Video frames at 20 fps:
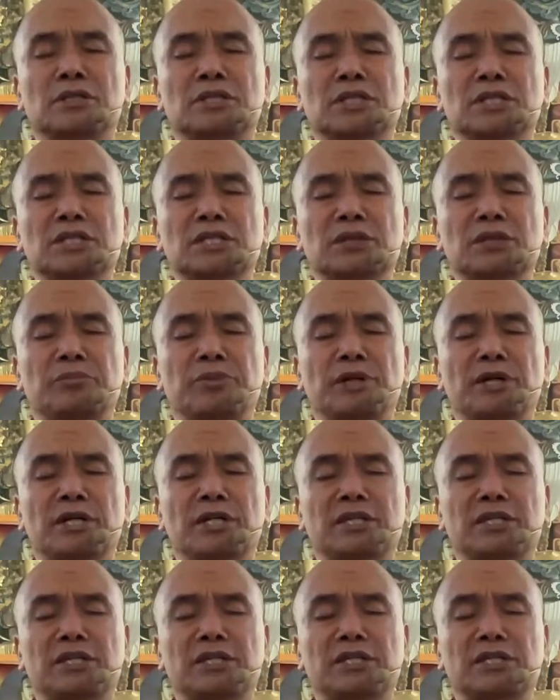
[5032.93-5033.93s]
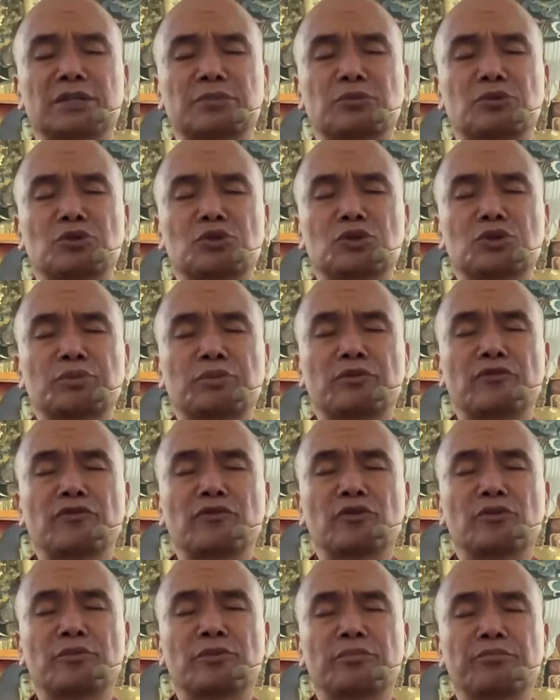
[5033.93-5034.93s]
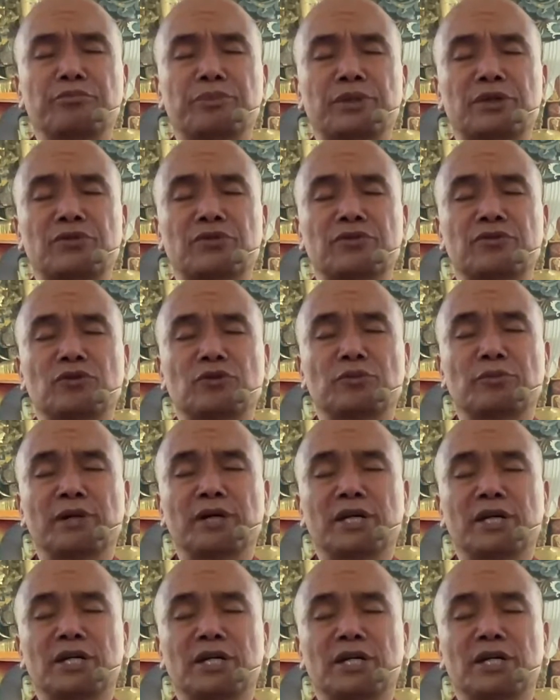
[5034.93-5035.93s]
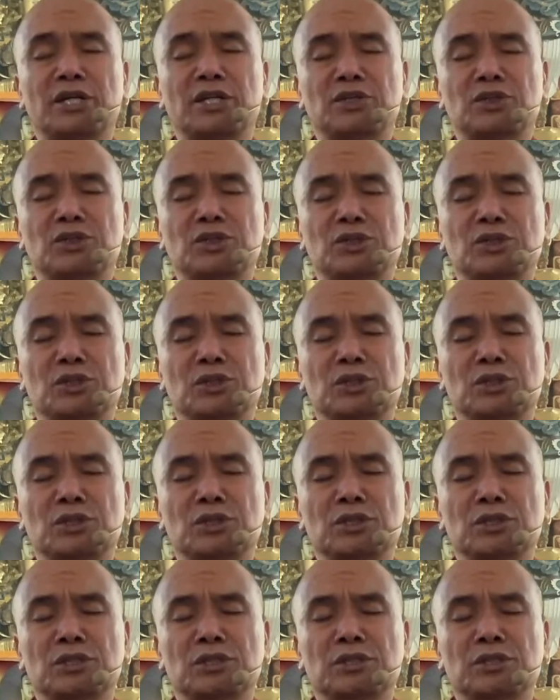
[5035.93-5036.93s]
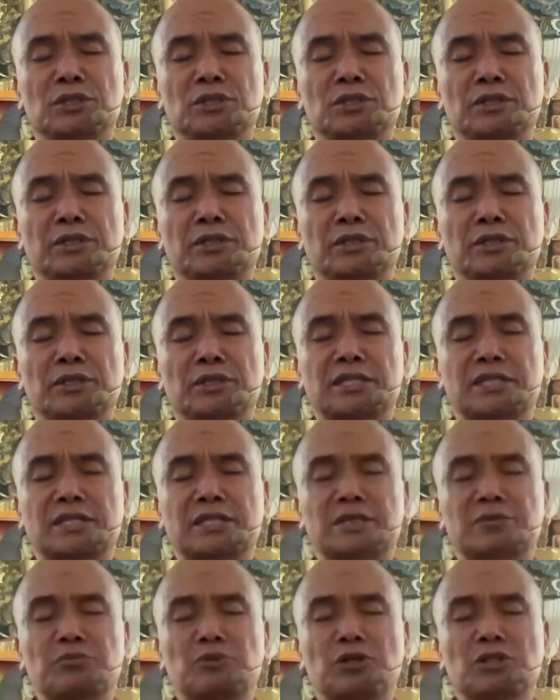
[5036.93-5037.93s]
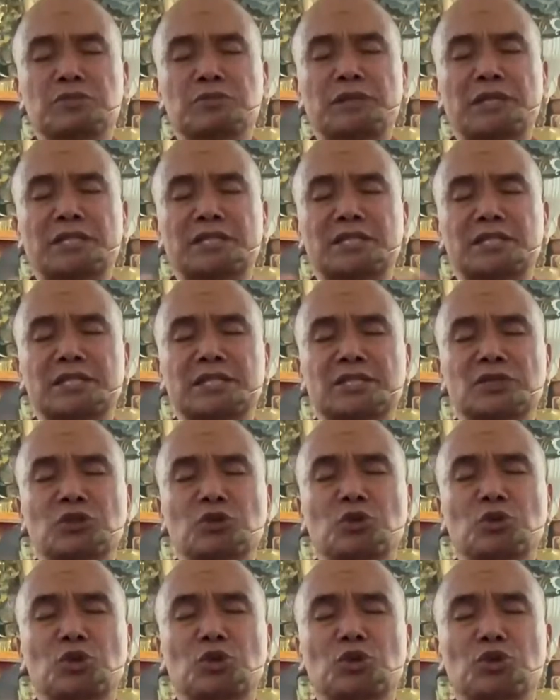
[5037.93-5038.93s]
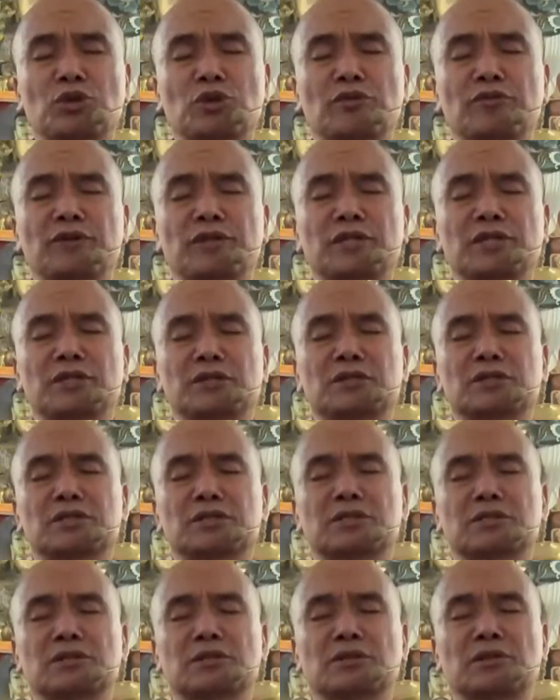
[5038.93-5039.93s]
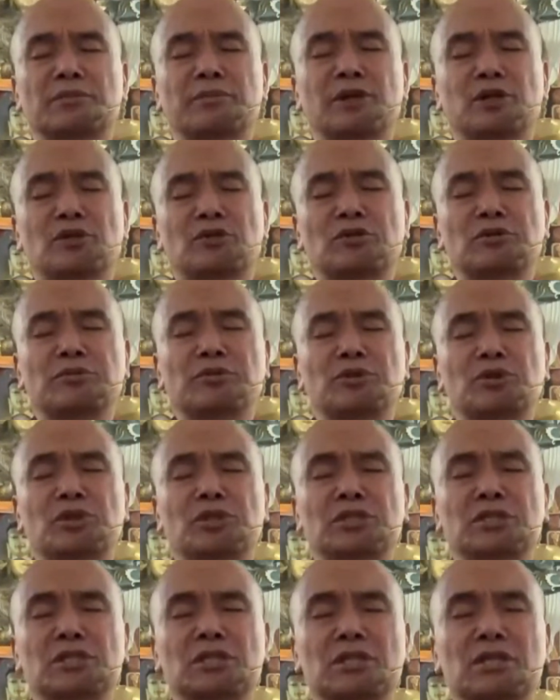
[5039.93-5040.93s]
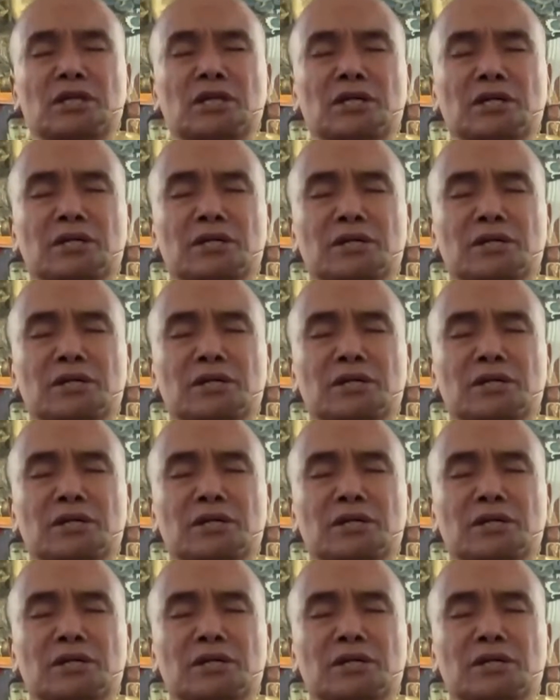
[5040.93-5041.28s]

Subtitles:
Just abide in this most beautiful mind that exists, possibly exists in the whole universe, the mind of the Bodhicitta.